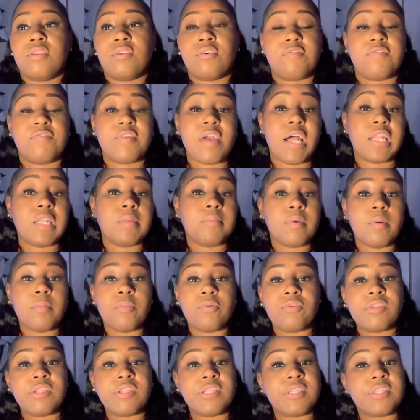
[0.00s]
family
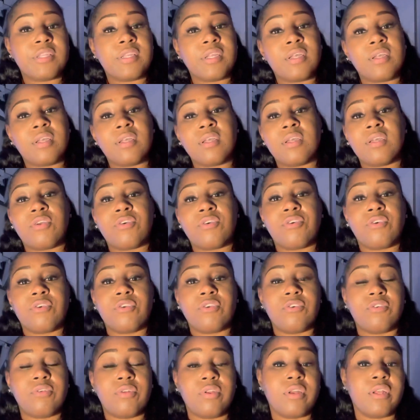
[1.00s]
members sick, or
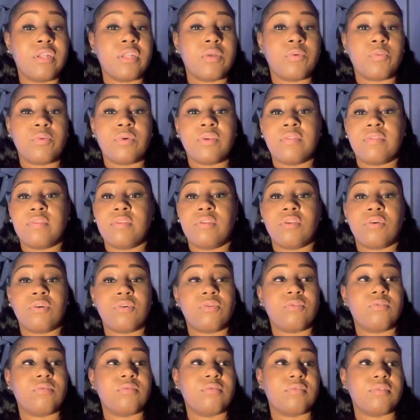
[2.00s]
you're dealing with,
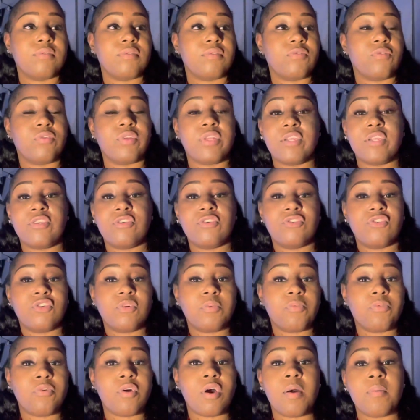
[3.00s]

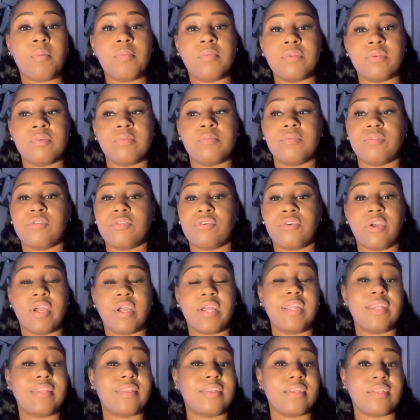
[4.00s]
relationship problems, or
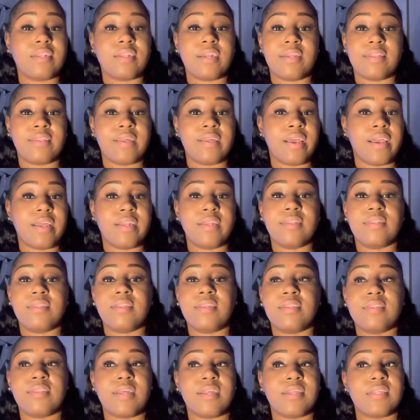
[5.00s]
anything like that,
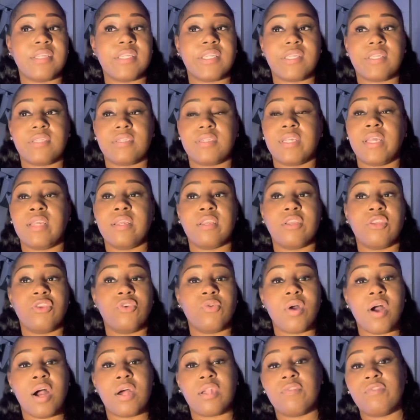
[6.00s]
anything that's taking
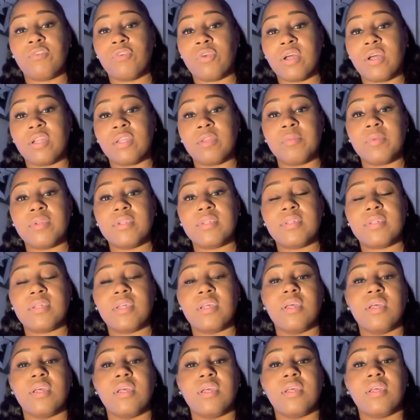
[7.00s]
you out of your element,
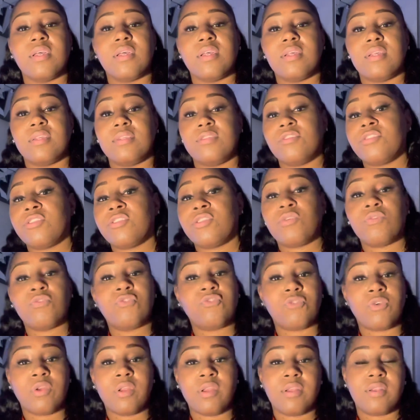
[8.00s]
just don't
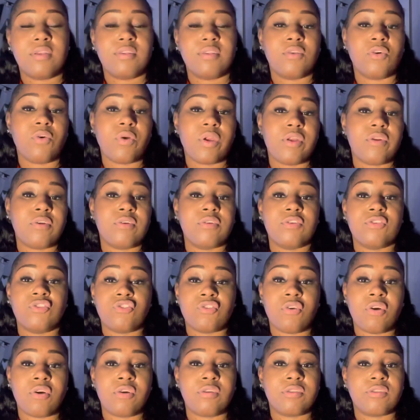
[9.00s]
trade. Don't get on the
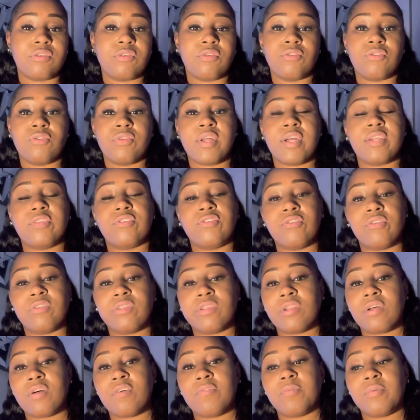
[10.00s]
charts. Don't do that to
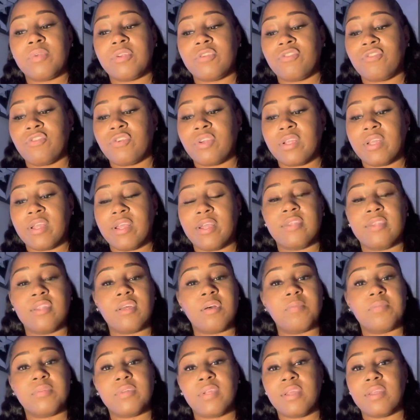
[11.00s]
yourself, because you're going to end
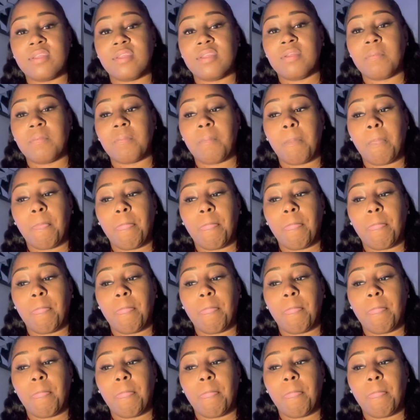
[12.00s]
up taking